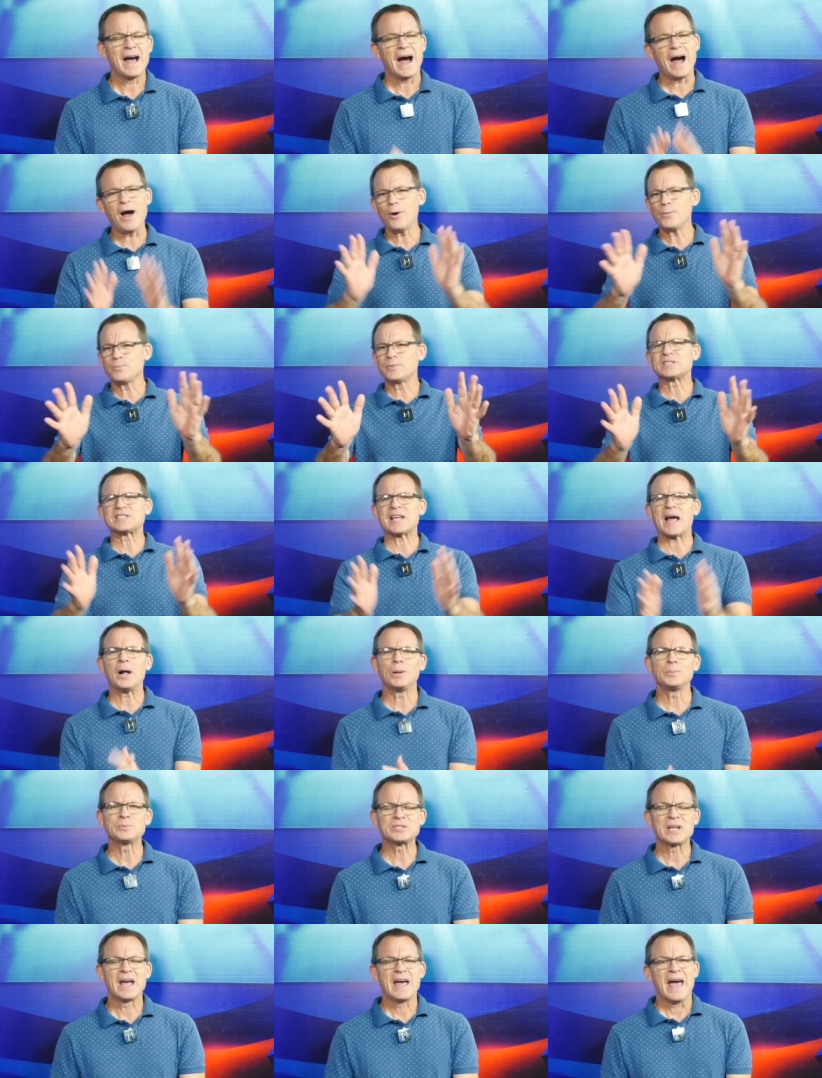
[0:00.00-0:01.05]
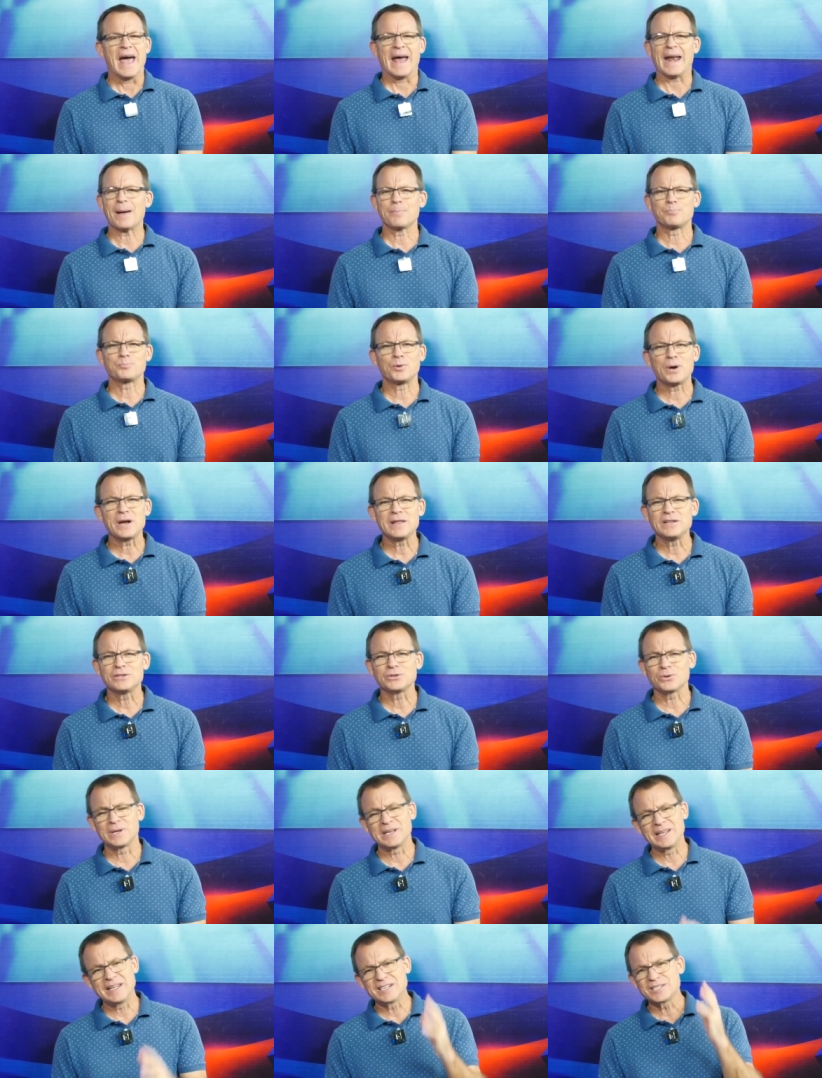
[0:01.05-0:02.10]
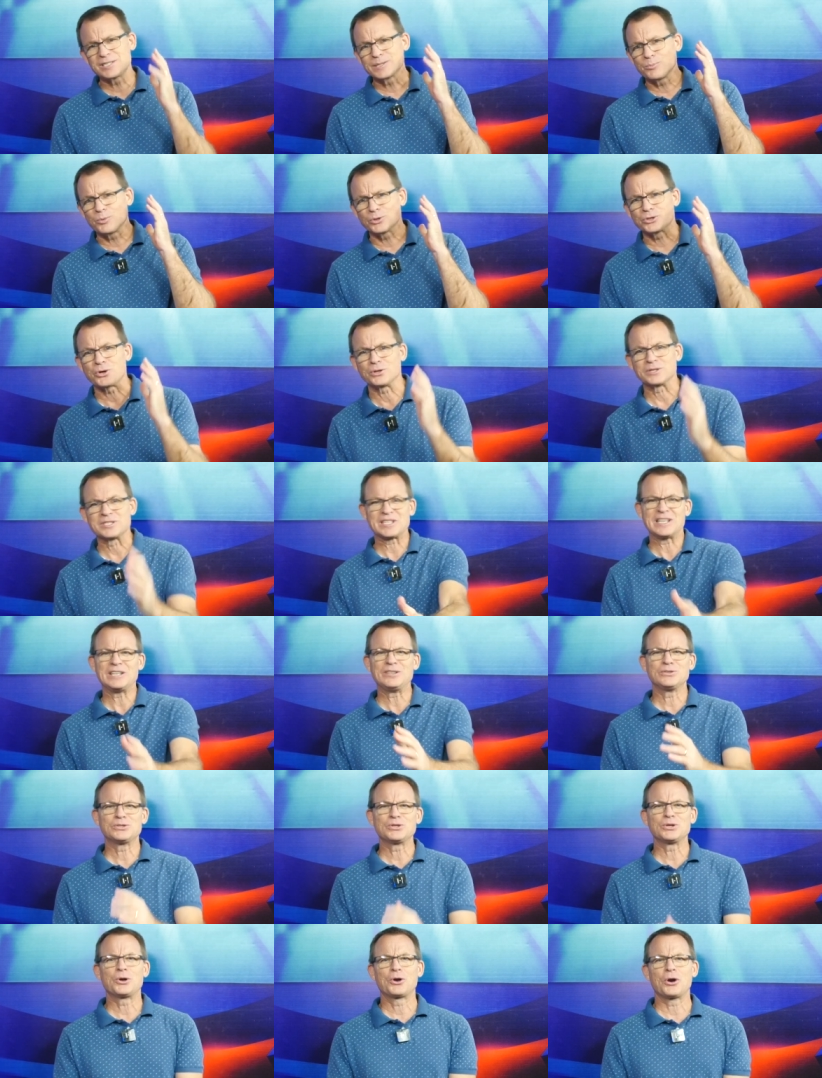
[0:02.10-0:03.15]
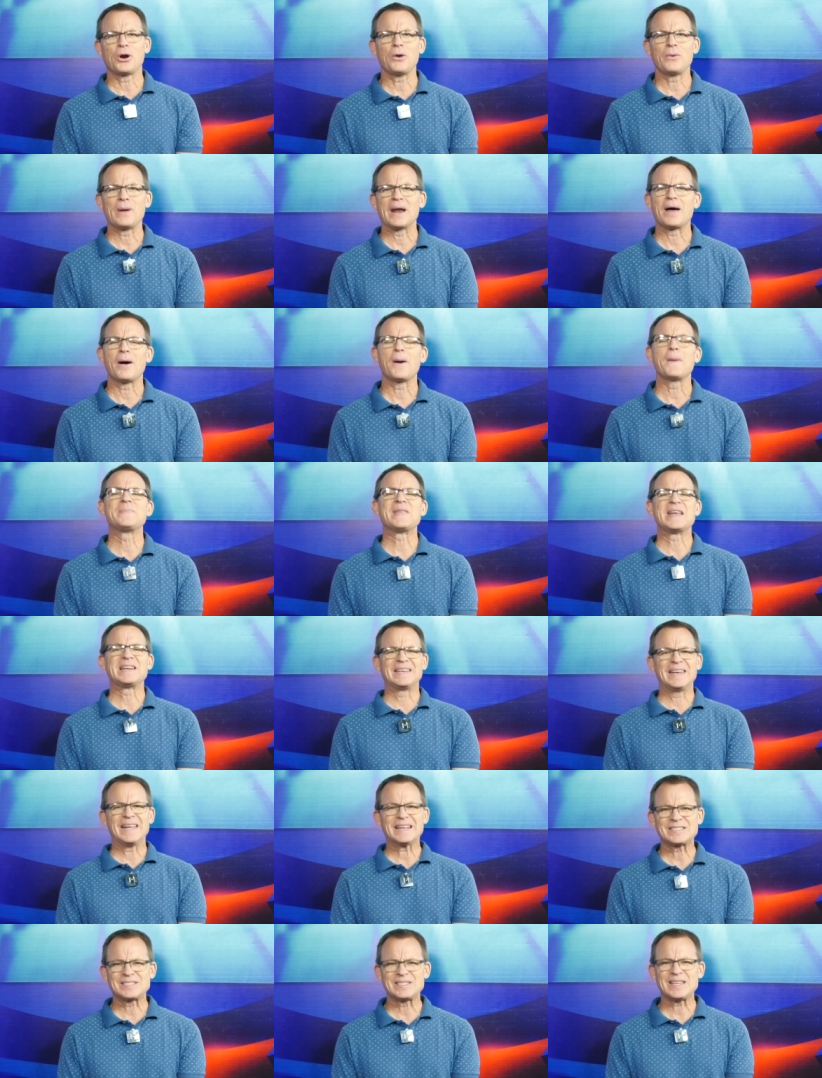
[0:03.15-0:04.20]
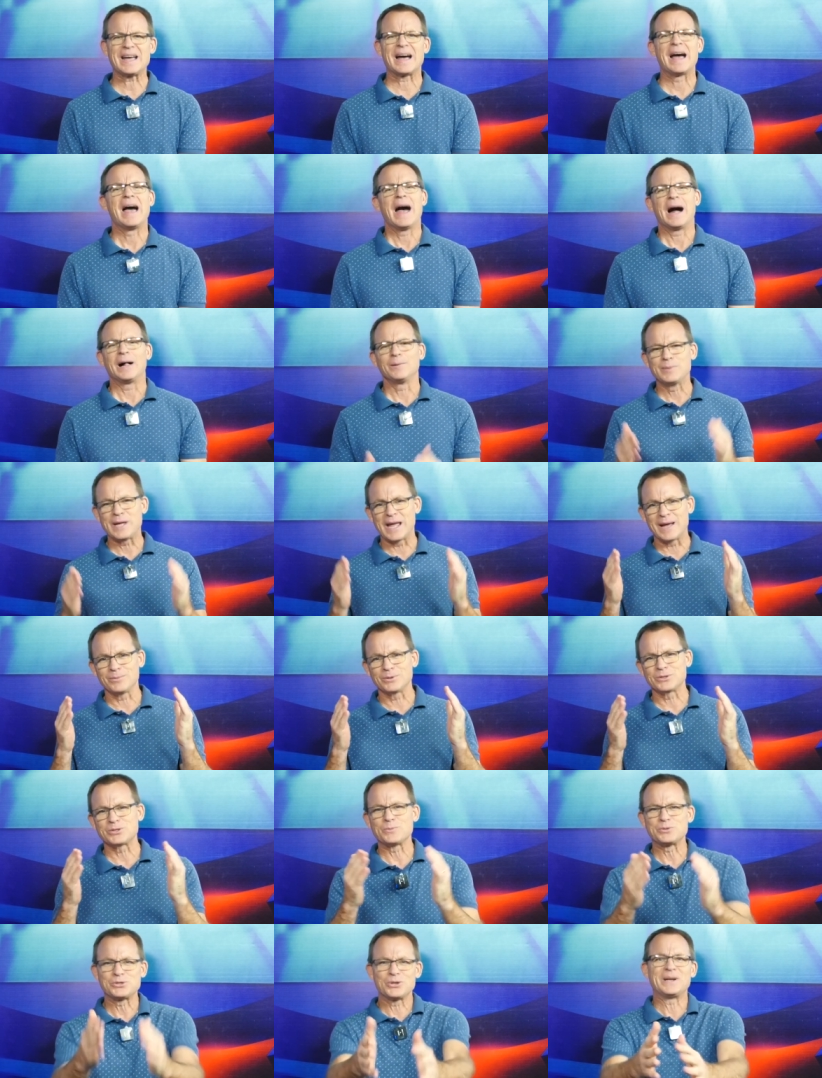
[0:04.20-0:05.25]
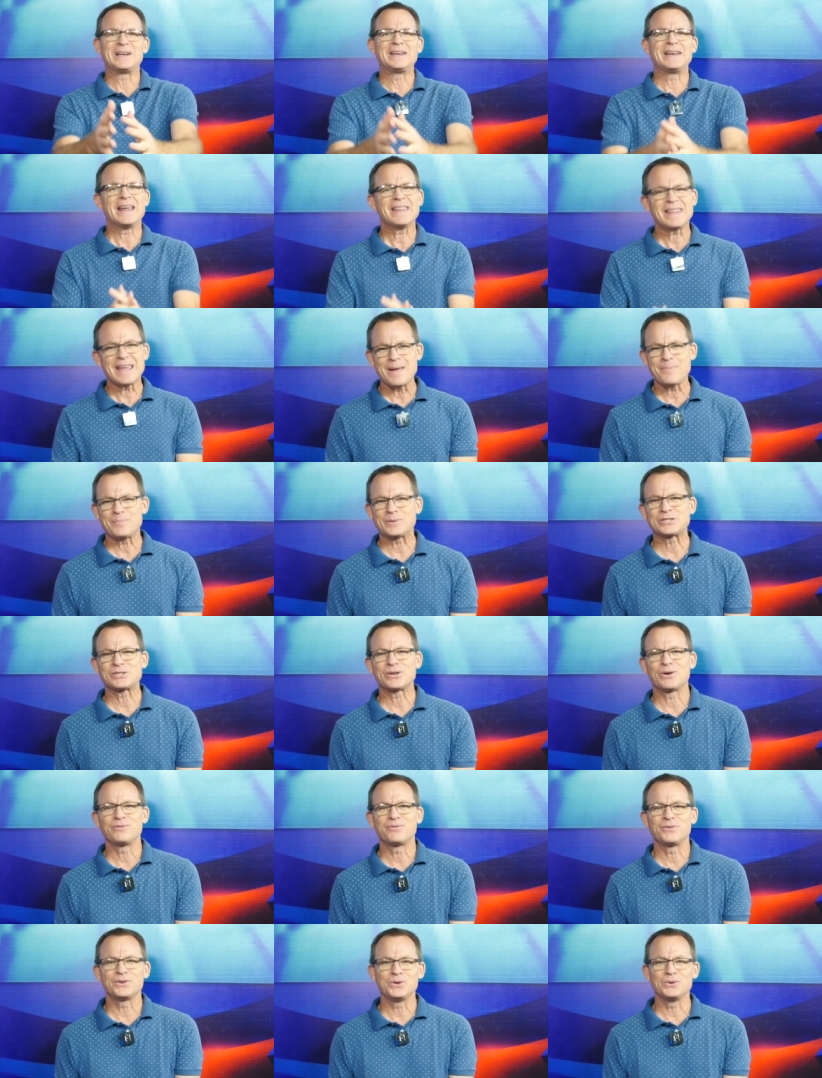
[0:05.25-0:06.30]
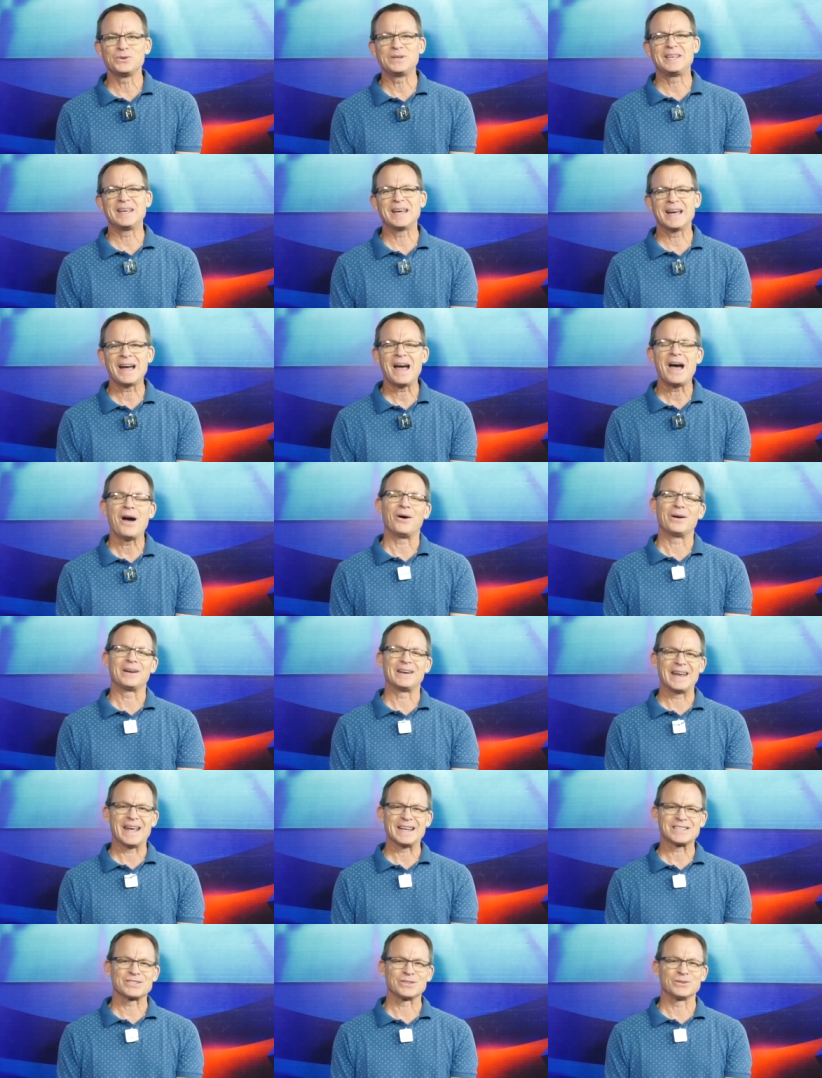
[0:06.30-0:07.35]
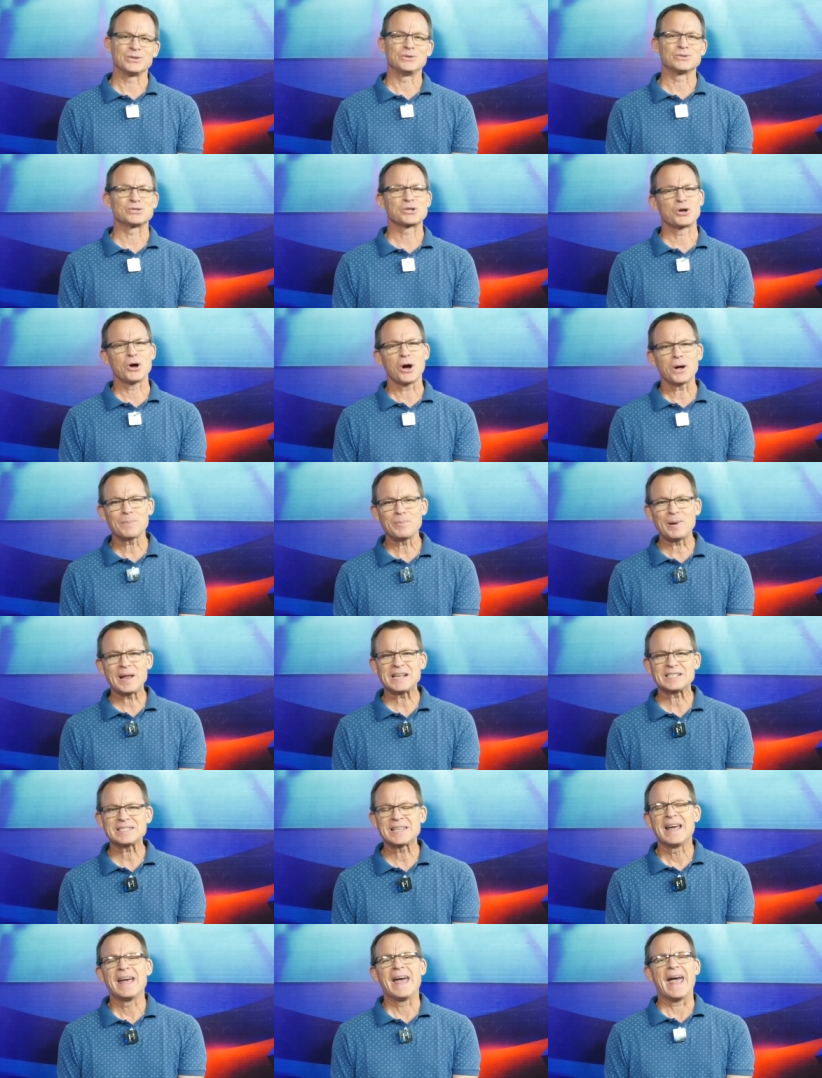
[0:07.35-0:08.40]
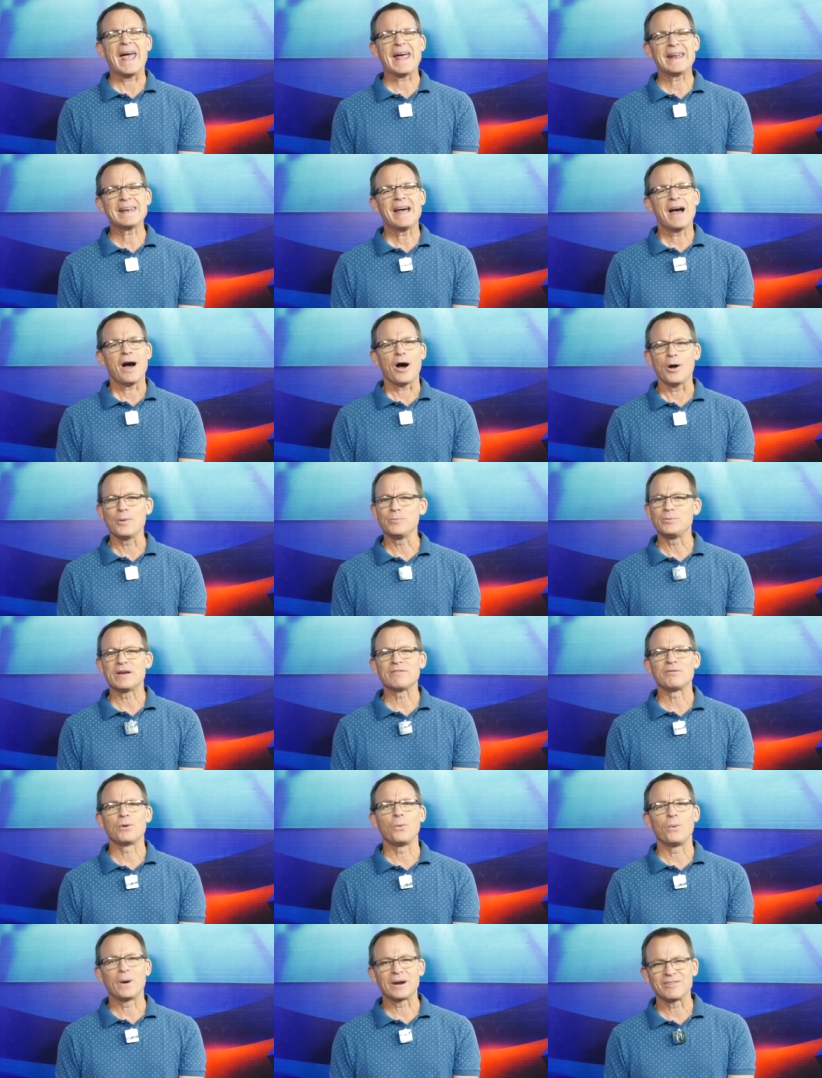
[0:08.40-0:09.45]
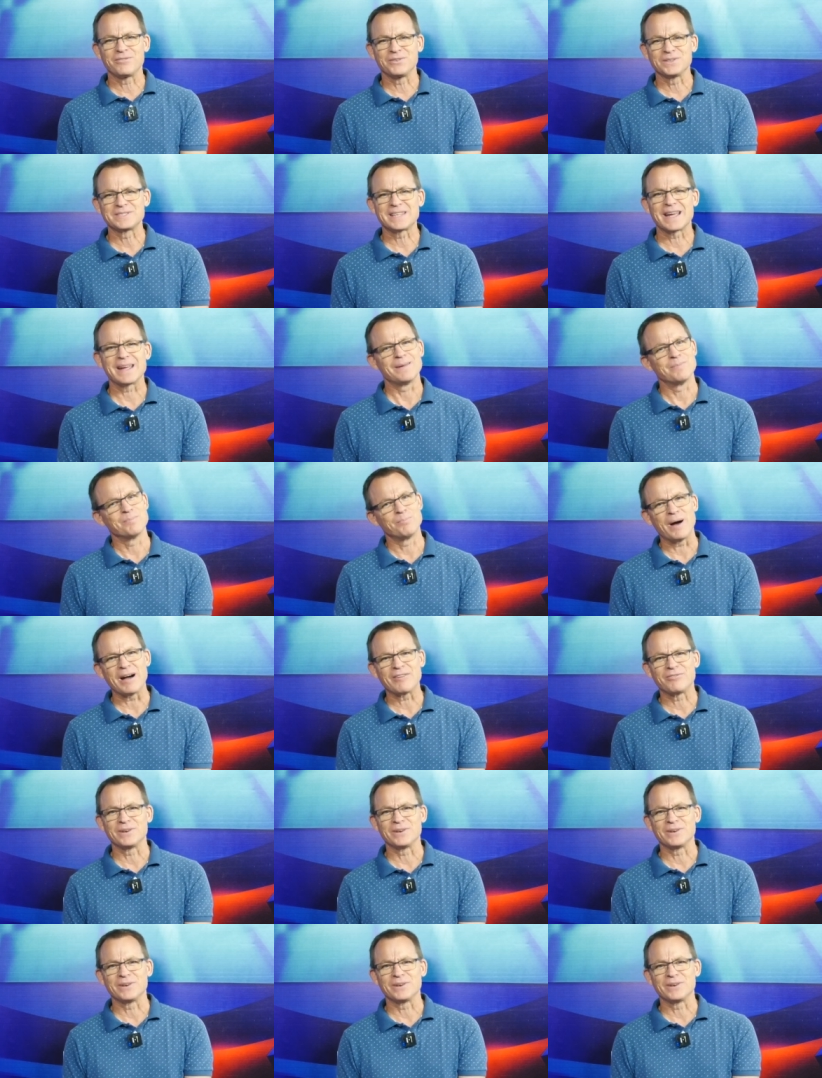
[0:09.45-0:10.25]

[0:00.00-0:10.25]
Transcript: I hope this helps and I pray that your leadership would continue to grow and I hope that next year I'll be able to do another episode for you here on National News. God bless and I hope you have a wonderful day. Bye